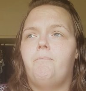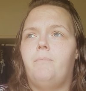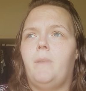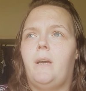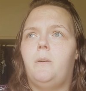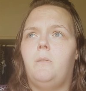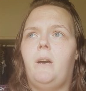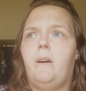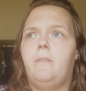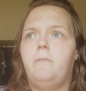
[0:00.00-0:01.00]
I don't
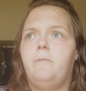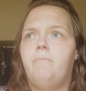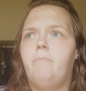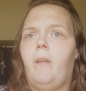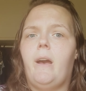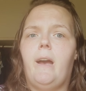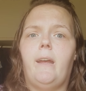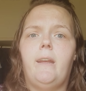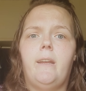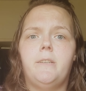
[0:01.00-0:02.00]
have
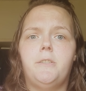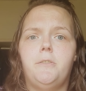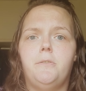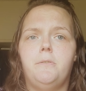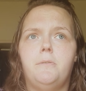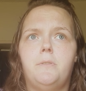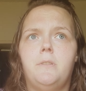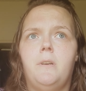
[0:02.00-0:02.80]
gagging issues.